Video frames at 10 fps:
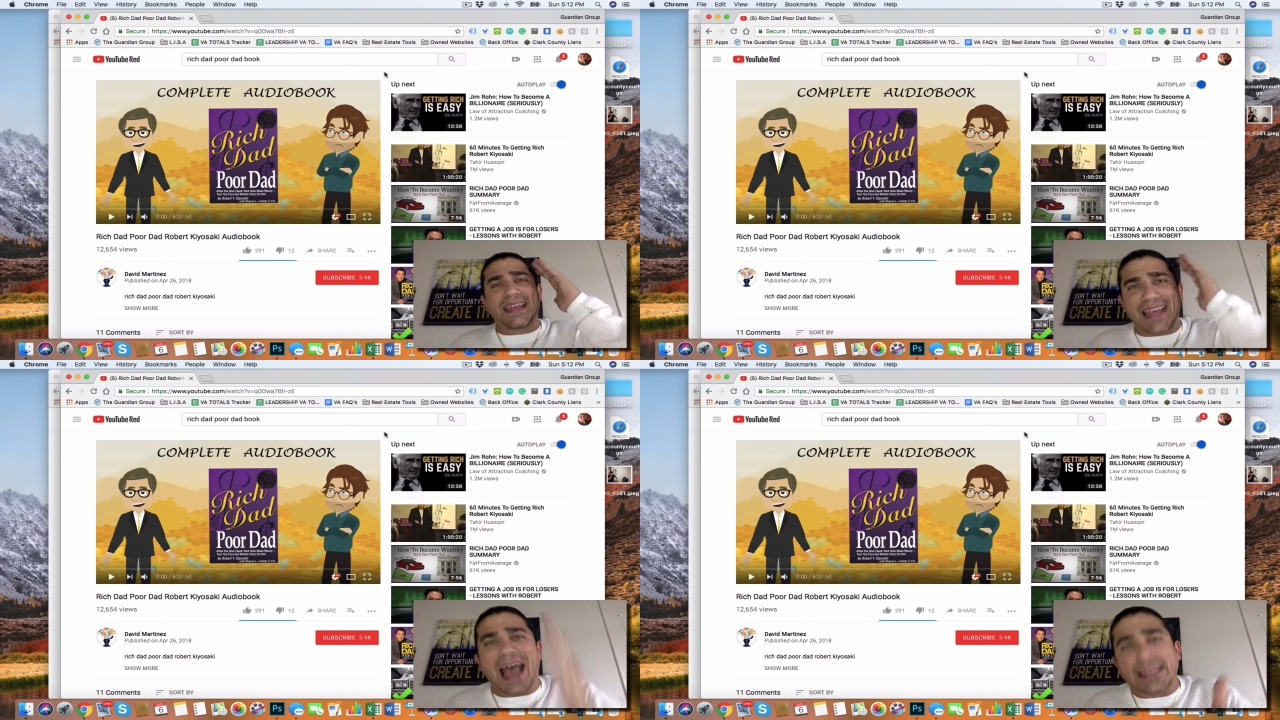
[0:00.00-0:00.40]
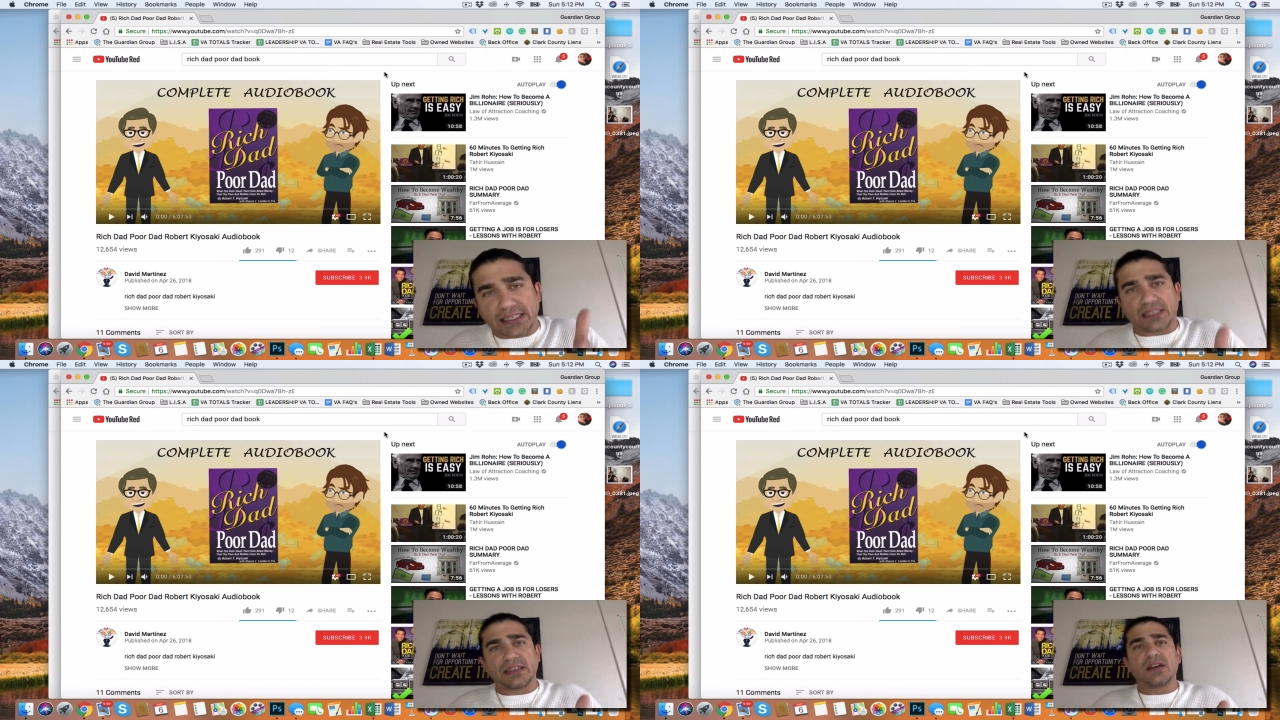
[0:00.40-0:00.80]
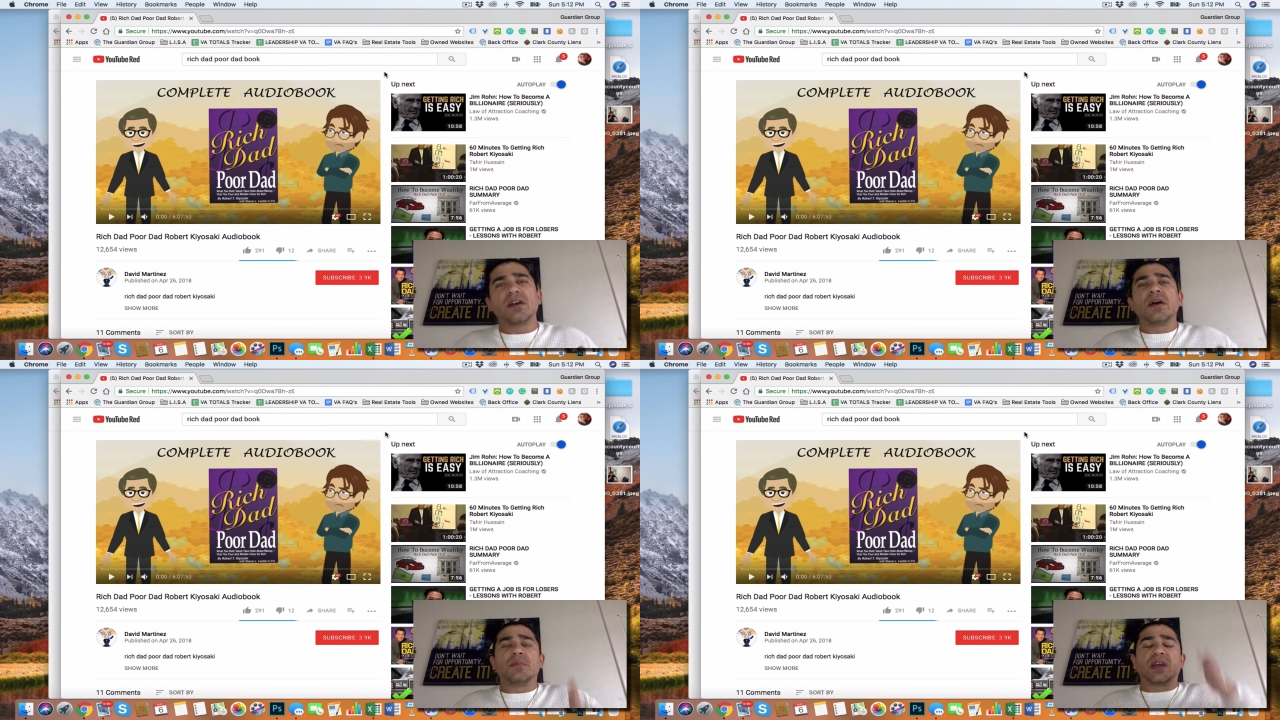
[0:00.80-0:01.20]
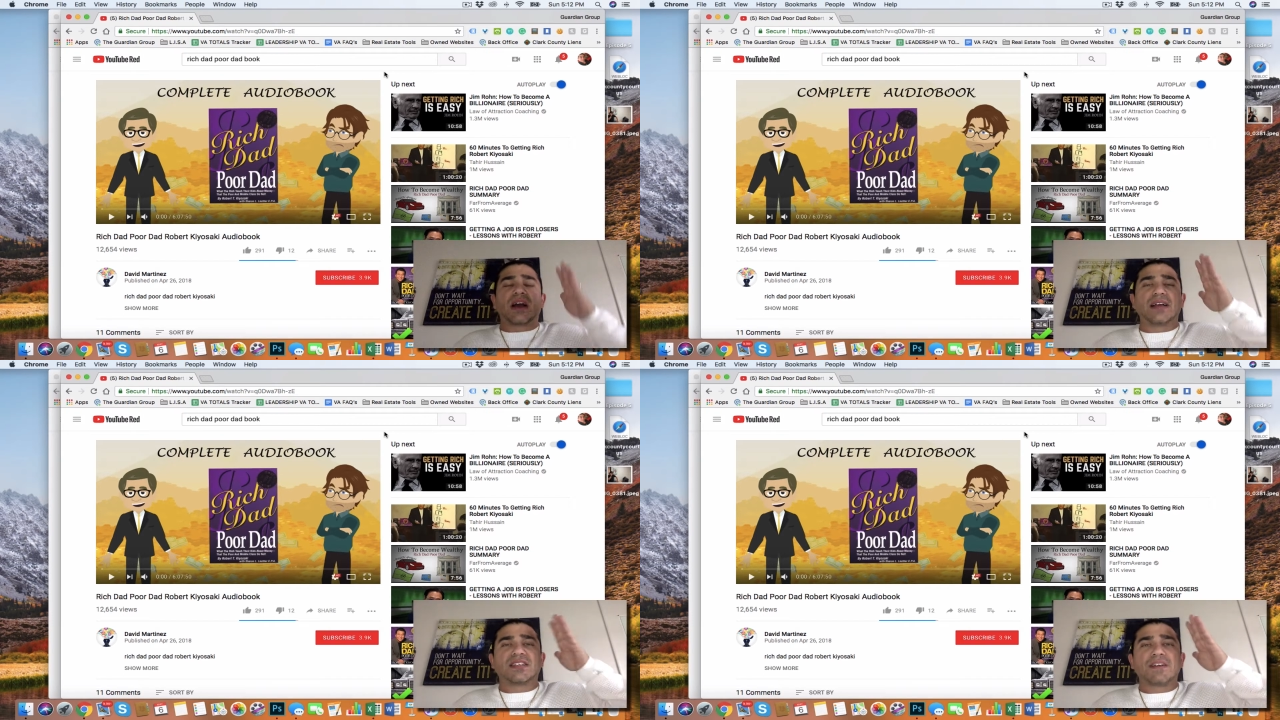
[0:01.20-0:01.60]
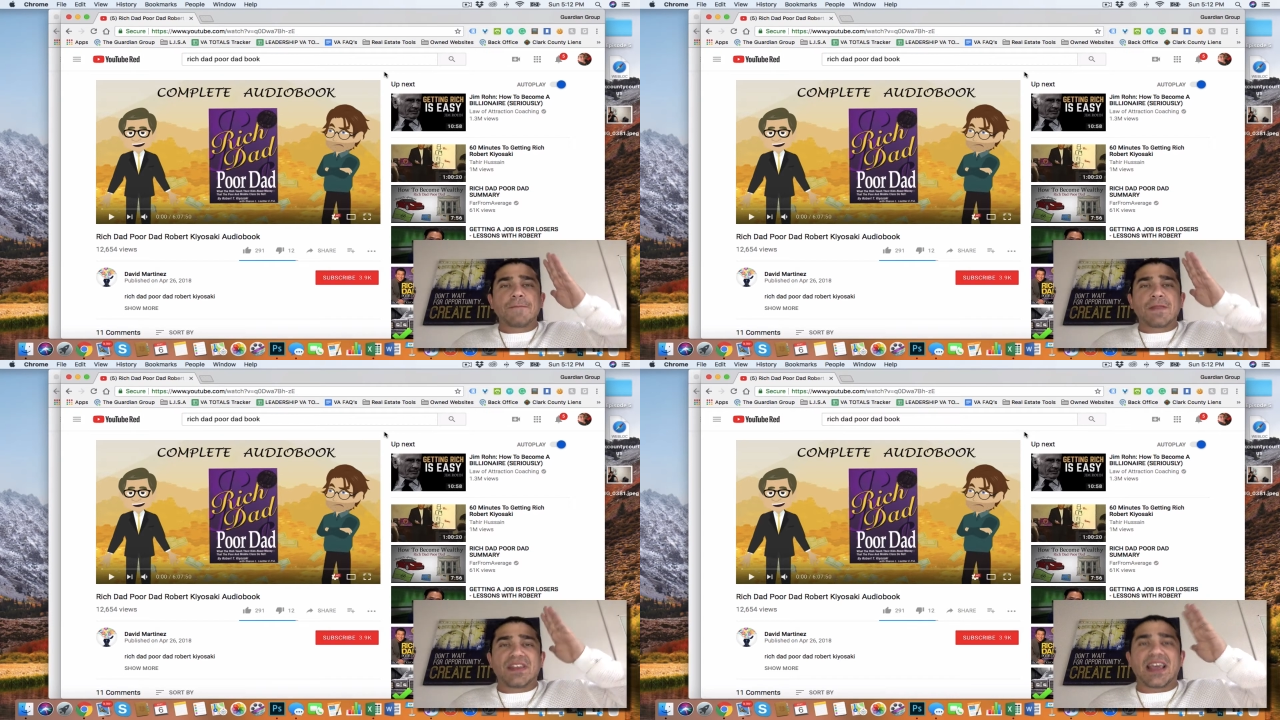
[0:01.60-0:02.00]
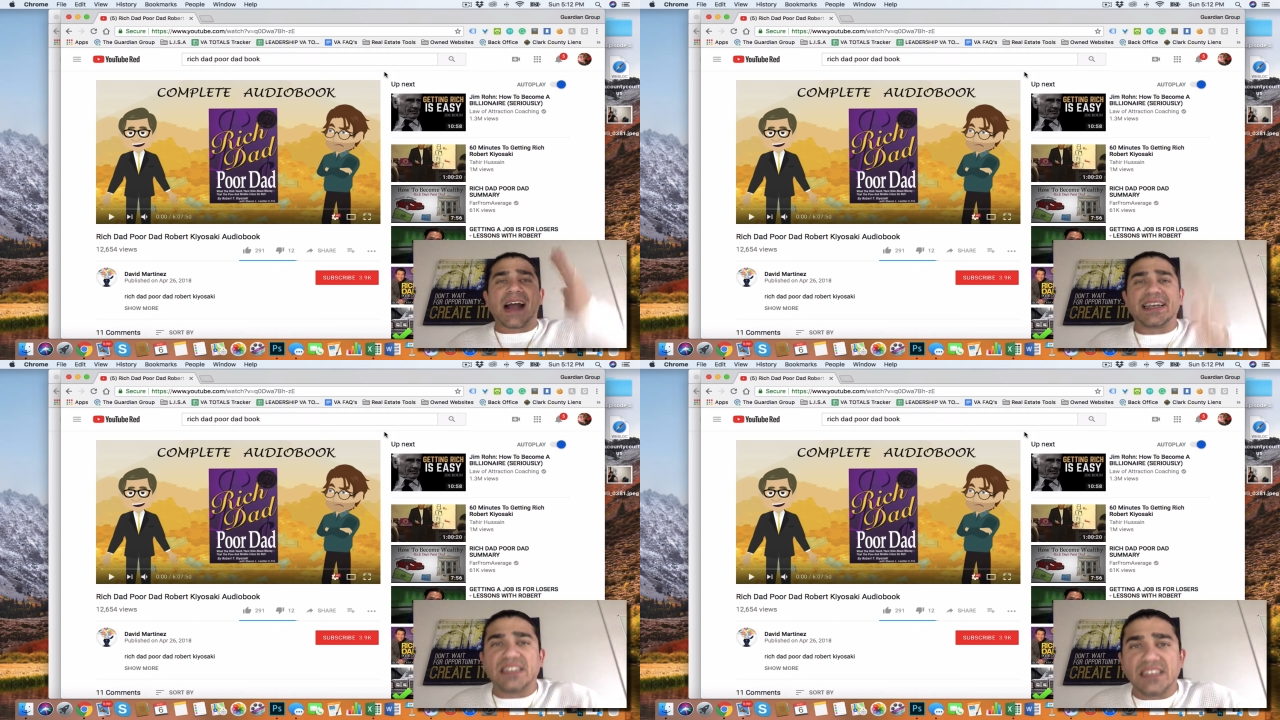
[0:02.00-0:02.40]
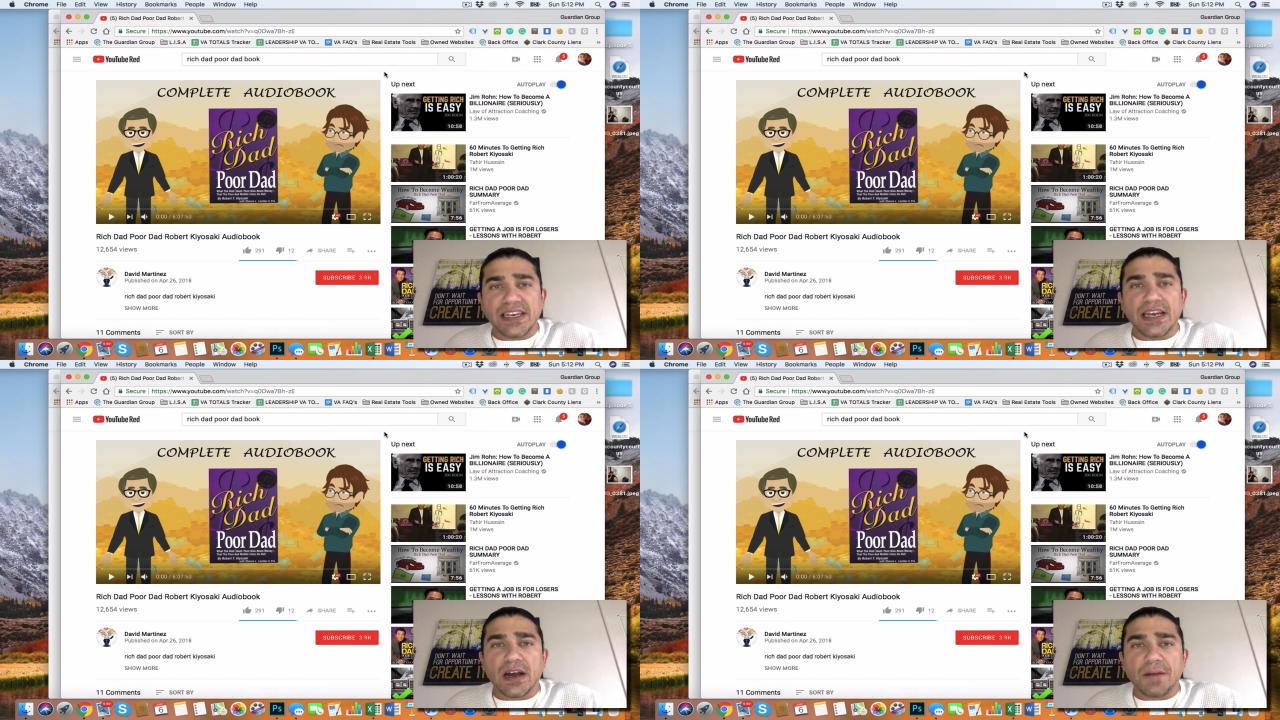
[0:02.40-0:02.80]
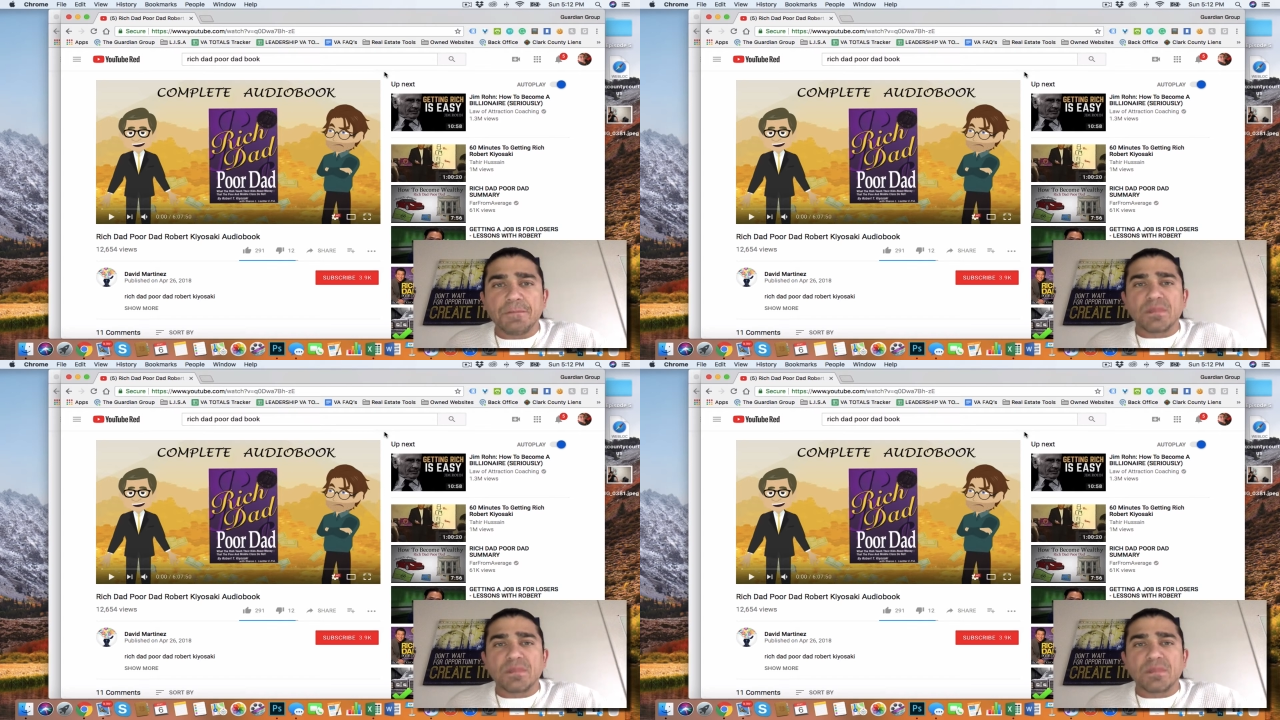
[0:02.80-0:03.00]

yes, because the idea